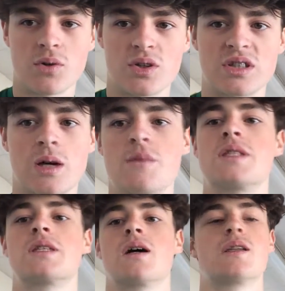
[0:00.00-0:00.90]
on the
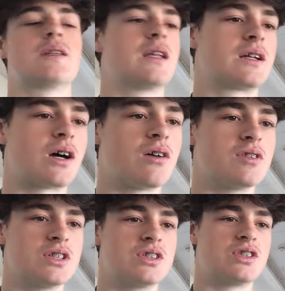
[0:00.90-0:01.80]
tubby side and then can't
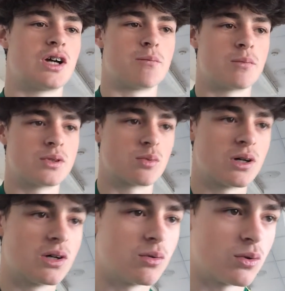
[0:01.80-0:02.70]
really jump as
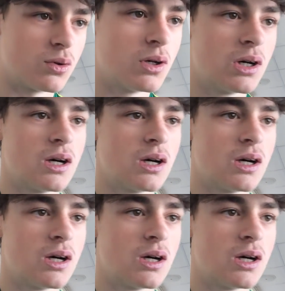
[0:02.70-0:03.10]
well, or